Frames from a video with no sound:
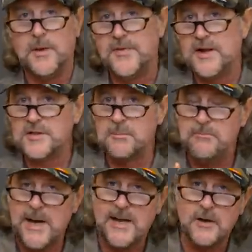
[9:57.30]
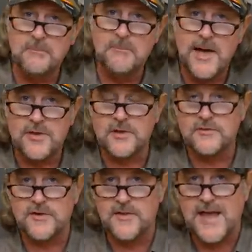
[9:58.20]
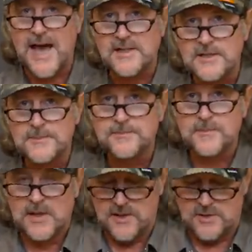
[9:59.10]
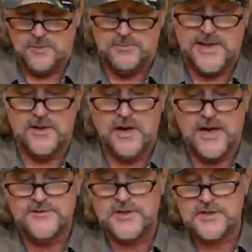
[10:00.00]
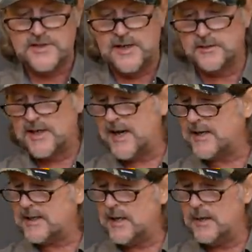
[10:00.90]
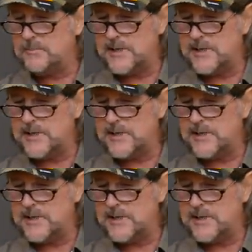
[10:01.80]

but there's a better method for that, you're better off just nail nining a